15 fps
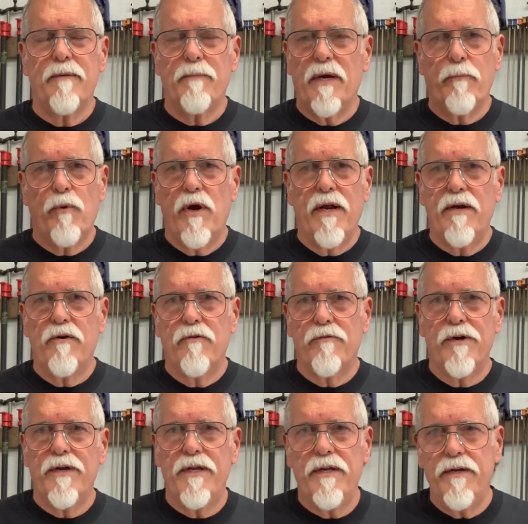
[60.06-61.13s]
my brain
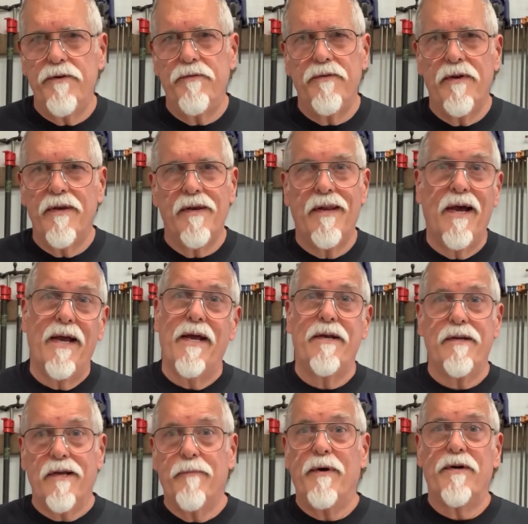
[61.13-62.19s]
overheated, and I had
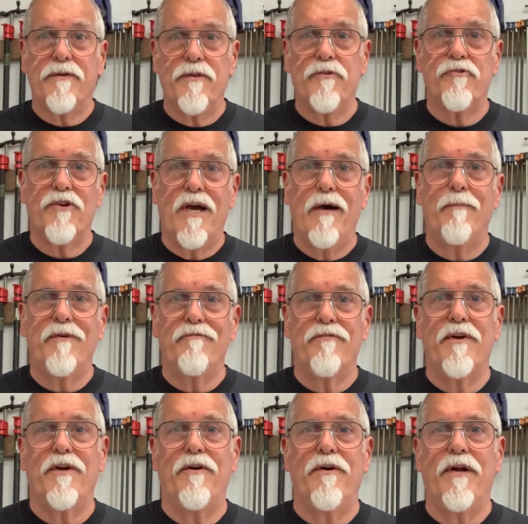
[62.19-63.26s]
to come out to the shop and
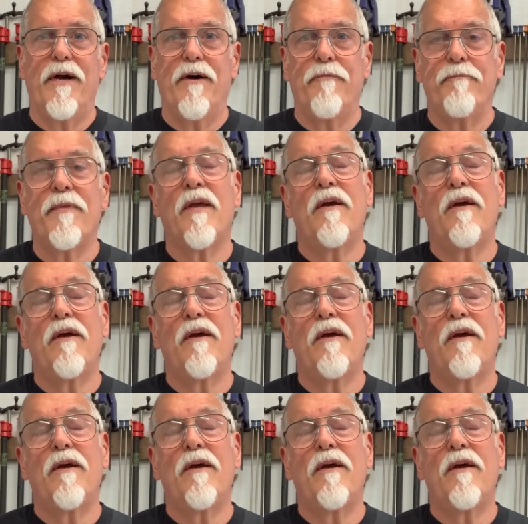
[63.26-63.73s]
figure it out.